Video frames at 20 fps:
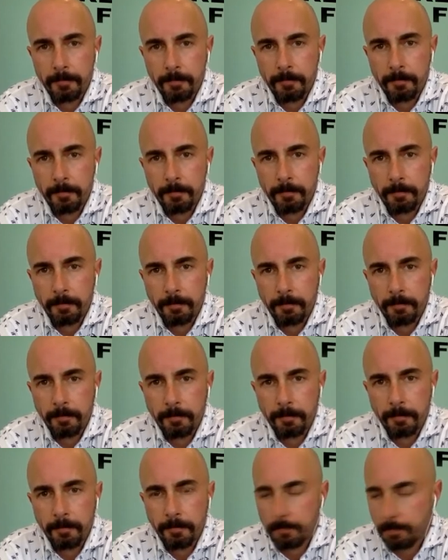
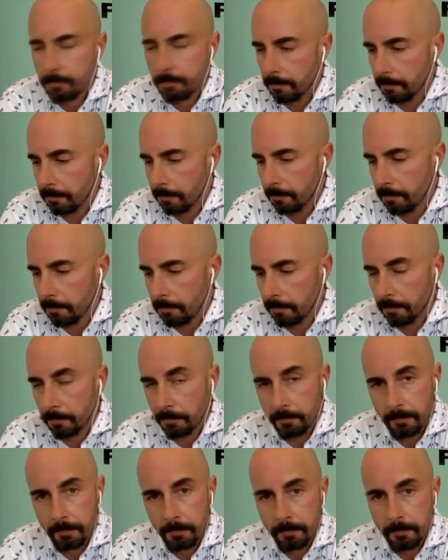
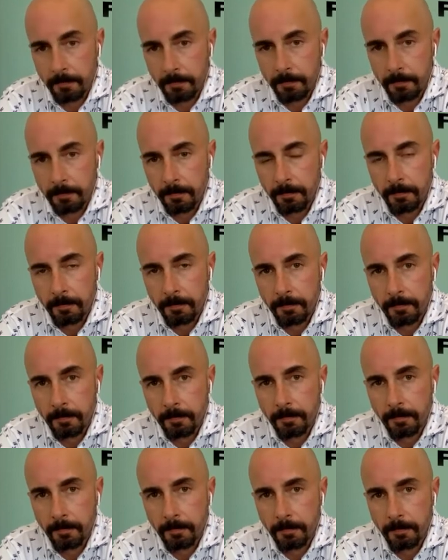
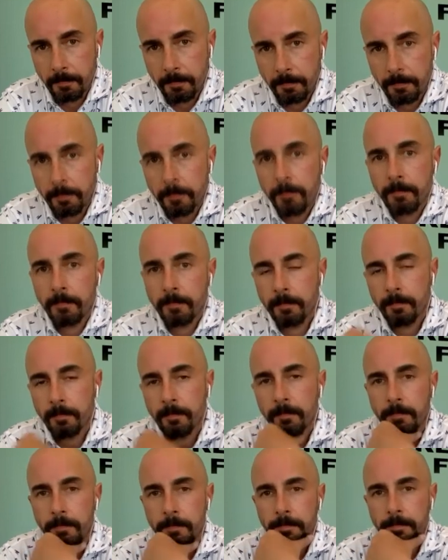
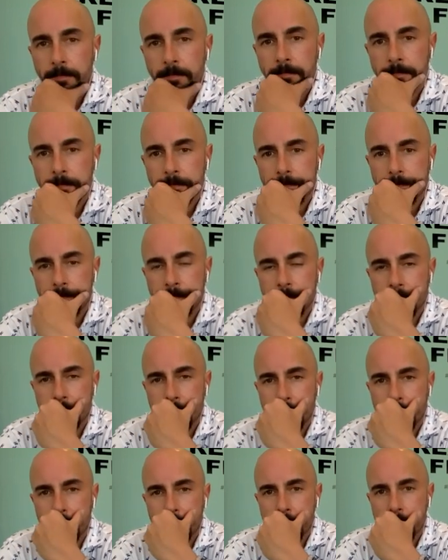
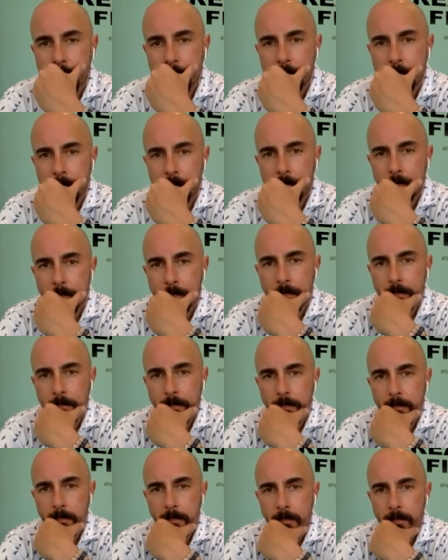
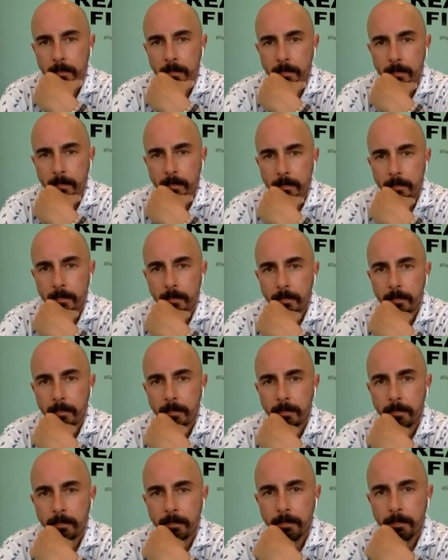
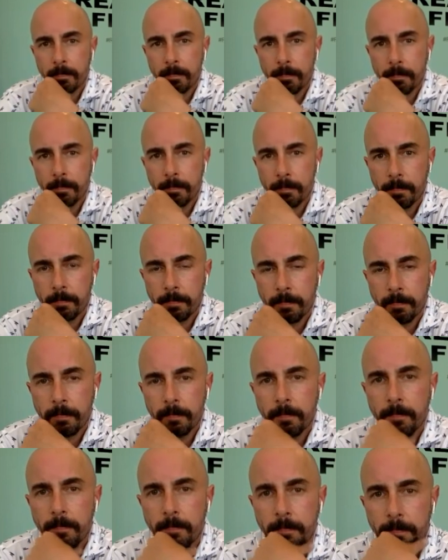(not speaking)